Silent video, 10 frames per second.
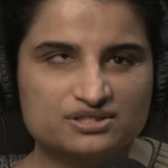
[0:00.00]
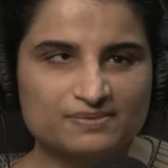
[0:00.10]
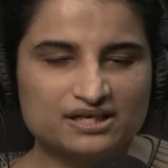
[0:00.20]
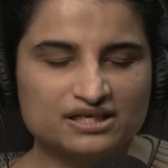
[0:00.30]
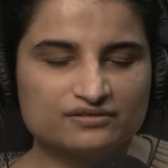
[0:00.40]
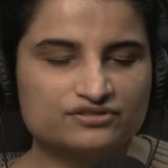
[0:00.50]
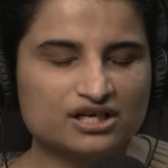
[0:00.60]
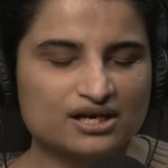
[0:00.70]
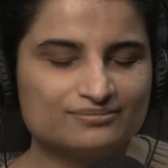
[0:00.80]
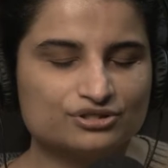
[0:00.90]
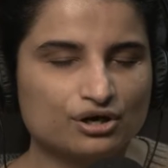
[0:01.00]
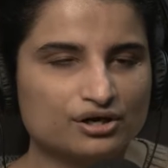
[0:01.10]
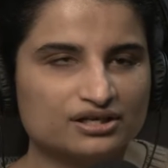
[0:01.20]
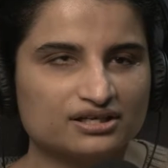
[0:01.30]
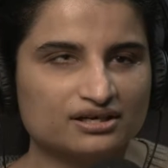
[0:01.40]
spend enough time
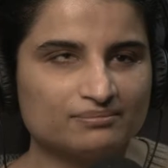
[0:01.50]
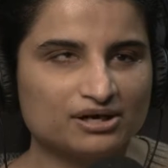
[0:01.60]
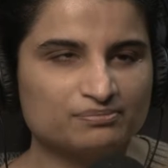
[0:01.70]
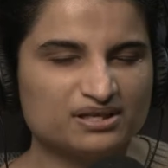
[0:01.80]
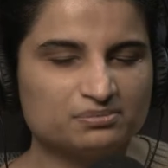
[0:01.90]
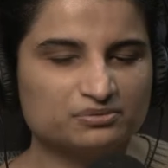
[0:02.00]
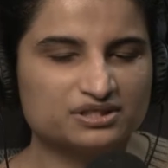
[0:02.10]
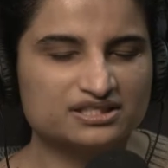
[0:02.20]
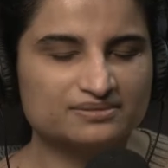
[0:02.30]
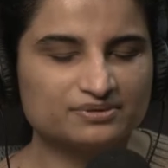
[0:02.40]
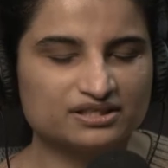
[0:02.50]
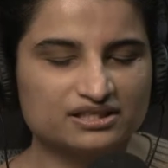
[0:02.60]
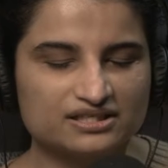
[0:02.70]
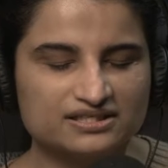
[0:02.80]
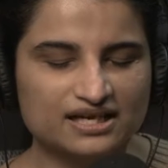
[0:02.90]
talking about people with
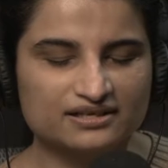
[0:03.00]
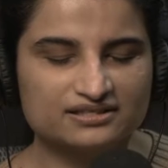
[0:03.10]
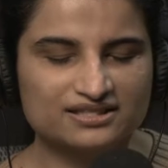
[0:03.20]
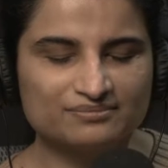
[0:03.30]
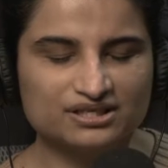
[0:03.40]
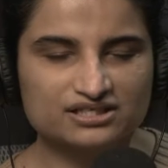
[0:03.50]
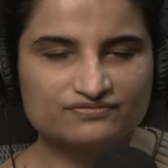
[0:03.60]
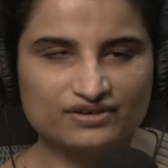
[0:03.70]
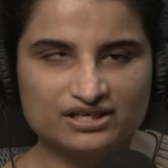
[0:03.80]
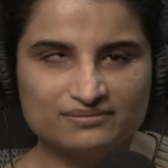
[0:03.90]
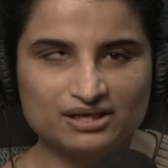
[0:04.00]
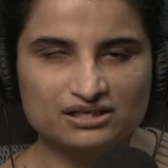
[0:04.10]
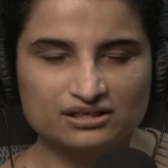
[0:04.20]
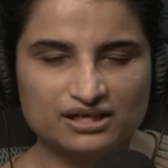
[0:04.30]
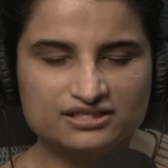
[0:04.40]
disabilities and something as
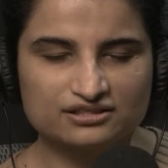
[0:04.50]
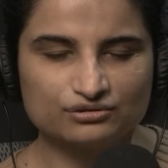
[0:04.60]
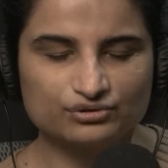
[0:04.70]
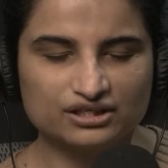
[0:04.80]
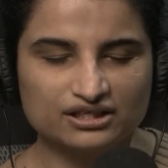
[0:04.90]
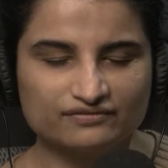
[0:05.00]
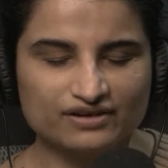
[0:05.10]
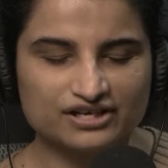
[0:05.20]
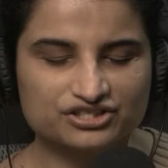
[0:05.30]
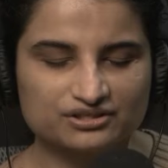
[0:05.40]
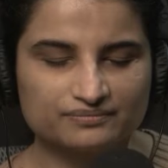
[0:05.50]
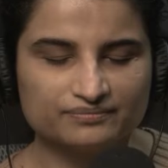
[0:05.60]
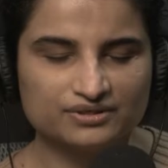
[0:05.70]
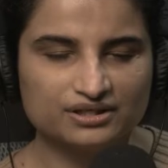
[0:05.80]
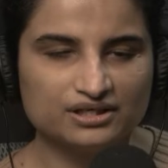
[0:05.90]
fundamental as clothing and fashion.
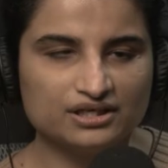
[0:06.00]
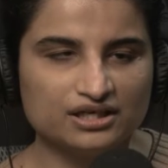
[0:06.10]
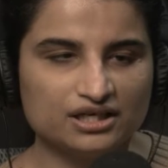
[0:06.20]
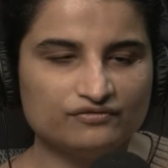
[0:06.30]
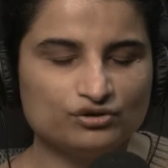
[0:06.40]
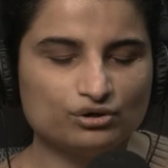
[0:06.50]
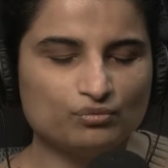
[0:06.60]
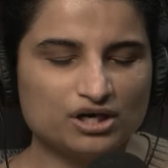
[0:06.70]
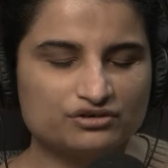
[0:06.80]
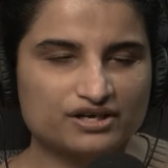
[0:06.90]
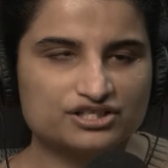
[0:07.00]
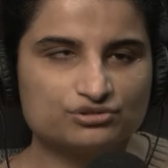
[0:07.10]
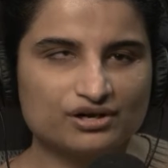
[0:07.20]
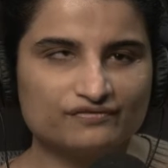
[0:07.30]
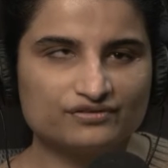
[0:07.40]
If you're well-dressed,
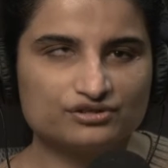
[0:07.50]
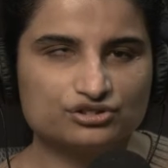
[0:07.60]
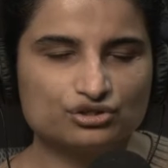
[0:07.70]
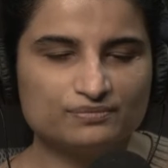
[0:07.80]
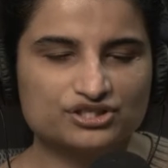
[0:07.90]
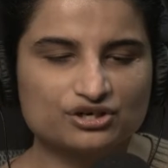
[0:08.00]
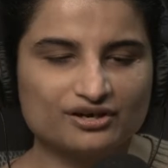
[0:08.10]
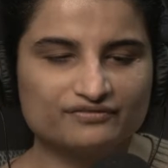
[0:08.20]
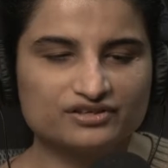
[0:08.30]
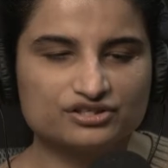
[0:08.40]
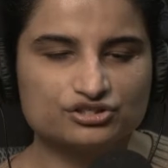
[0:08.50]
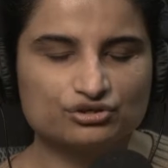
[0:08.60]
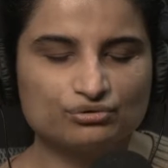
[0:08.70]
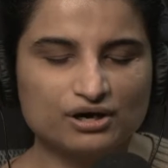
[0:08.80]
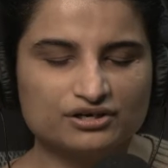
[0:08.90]
you have so much confidence to
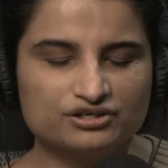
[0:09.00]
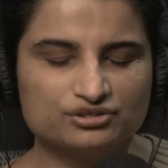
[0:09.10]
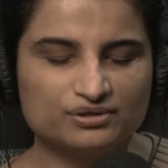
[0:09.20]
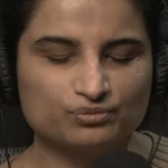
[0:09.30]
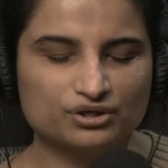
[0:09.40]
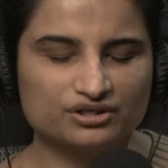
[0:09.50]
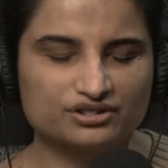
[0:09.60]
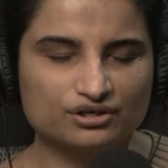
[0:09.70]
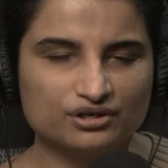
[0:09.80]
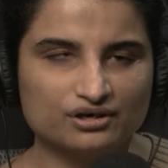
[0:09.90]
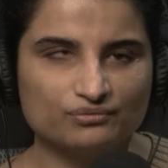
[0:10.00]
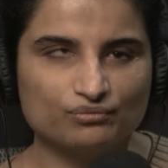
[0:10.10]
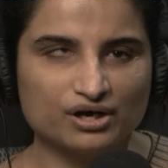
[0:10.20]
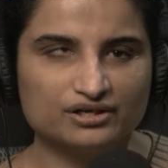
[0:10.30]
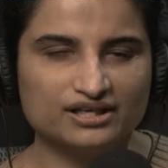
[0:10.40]
go out into a world,
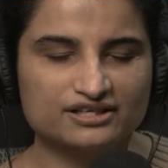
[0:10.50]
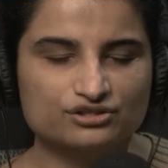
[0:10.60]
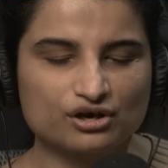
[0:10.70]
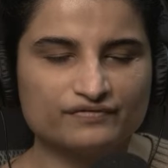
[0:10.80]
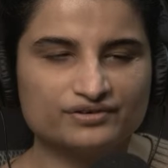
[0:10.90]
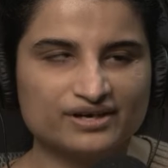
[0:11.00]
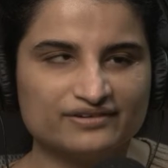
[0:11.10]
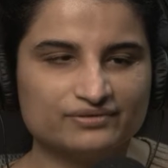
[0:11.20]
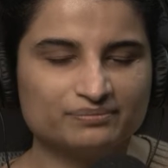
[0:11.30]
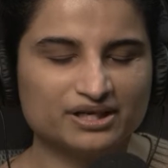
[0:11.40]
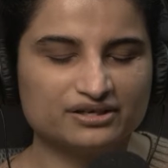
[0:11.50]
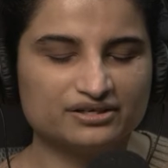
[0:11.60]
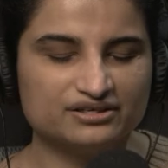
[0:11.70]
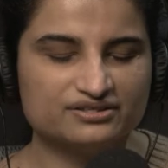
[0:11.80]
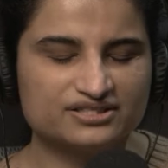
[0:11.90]
one that is often rife with
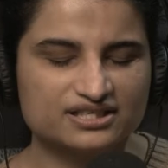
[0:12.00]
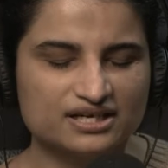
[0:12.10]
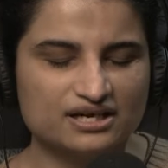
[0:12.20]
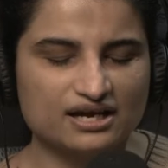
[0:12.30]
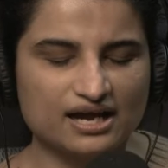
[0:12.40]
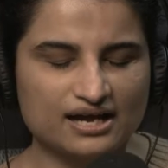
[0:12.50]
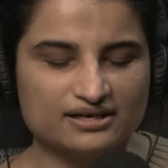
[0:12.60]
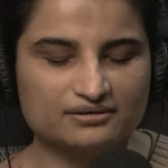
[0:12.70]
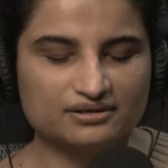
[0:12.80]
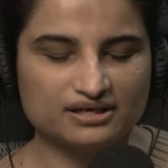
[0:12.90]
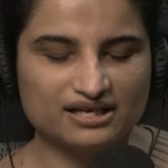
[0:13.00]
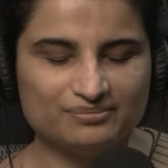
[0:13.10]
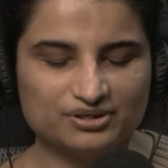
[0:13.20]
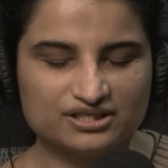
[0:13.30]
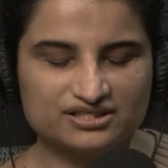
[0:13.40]
barriers and
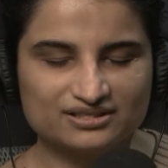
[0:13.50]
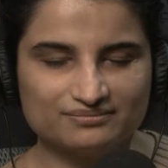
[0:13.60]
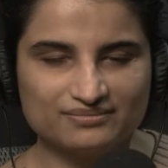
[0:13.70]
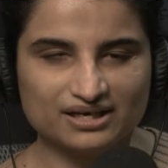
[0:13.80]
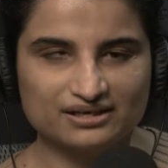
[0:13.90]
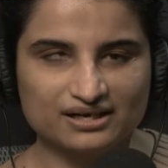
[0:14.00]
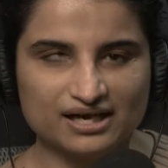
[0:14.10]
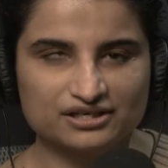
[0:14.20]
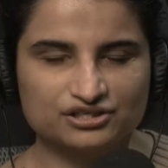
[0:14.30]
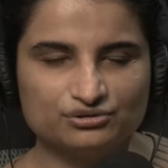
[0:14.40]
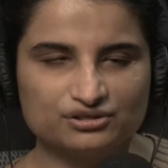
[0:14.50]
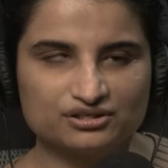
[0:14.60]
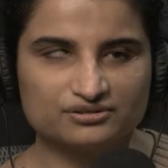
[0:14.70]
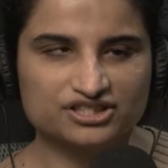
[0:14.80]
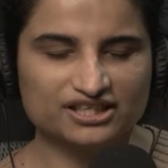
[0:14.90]
ableism and
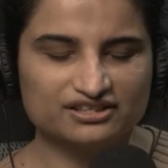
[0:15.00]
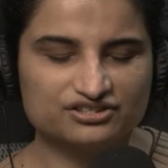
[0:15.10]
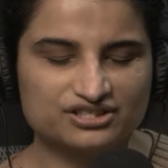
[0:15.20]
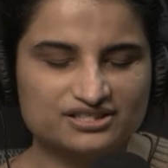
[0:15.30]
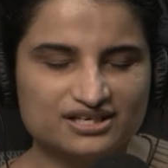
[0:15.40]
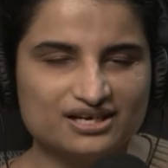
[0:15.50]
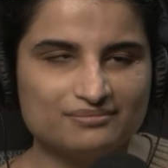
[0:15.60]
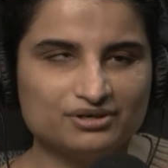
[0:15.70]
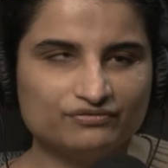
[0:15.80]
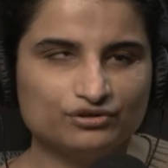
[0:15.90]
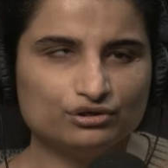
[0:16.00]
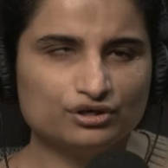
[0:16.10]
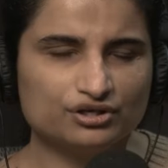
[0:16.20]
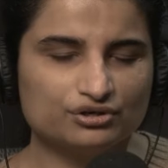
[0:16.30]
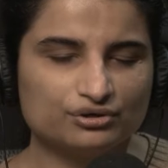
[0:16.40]
attitudinal challenges. But if you
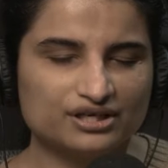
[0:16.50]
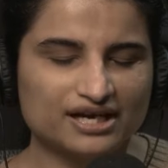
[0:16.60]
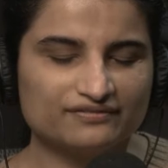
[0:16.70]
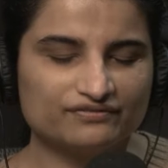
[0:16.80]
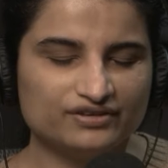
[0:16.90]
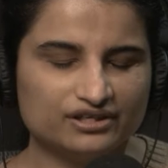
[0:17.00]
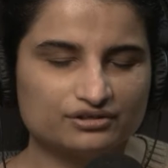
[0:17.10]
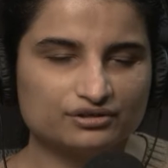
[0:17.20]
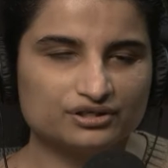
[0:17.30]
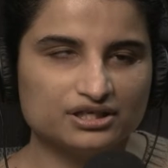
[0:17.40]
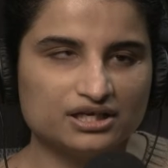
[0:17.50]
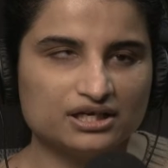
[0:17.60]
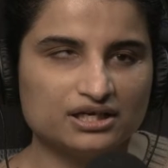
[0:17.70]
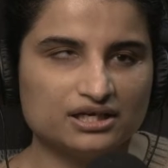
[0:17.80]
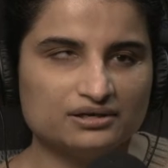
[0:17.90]
look good and feel good,
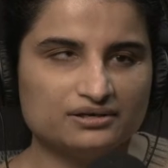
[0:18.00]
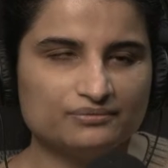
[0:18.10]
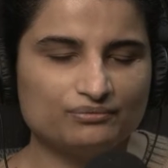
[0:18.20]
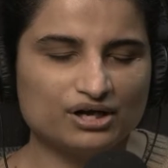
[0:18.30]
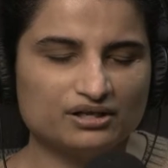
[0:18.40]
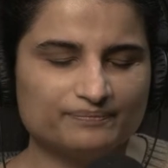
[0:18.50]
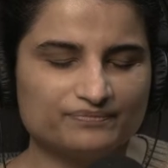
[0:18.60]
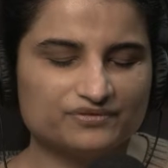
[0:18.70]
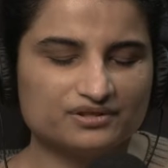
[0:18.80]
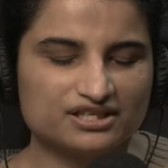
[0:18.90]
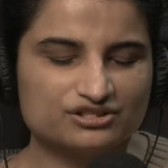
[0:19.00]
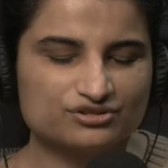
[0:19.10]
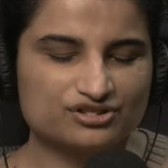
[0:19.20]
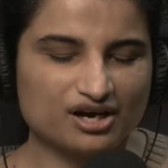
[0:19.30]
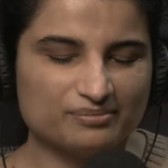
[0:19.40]
well, there's no
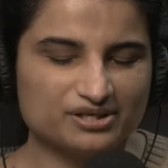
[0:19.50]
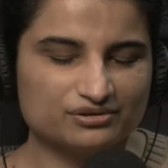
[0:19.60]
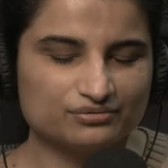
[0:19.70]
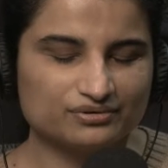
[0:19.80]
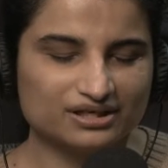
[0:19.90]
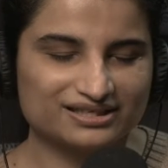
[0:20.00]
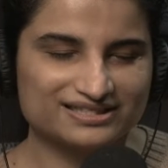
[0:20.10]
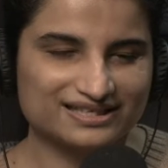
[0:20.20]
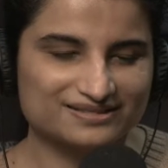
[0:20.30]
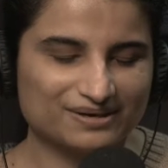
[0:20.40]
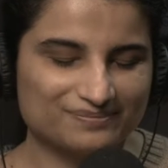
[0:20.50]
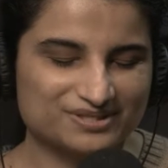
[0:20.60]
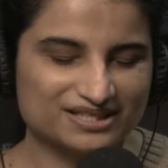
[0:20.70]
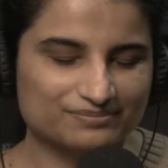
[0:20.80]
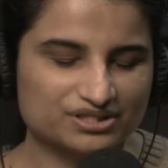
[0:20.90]
stopping you. At least that's my
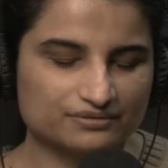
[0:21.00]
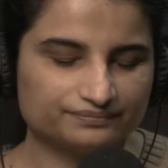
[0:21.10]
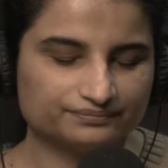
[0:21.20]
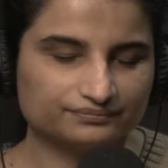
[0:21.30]
perception.